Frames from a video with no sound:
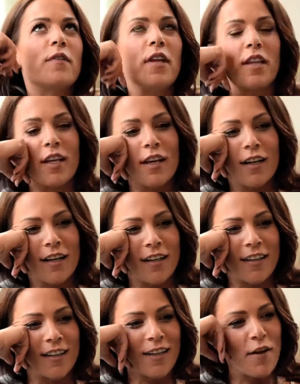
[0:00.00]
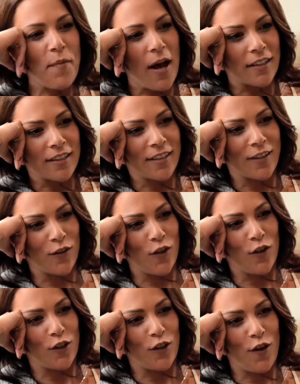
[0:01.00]
The thing about St Kilda
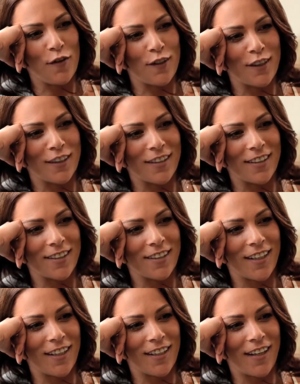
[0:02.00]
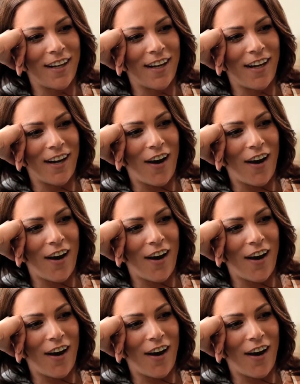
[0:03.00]
Youth Services is that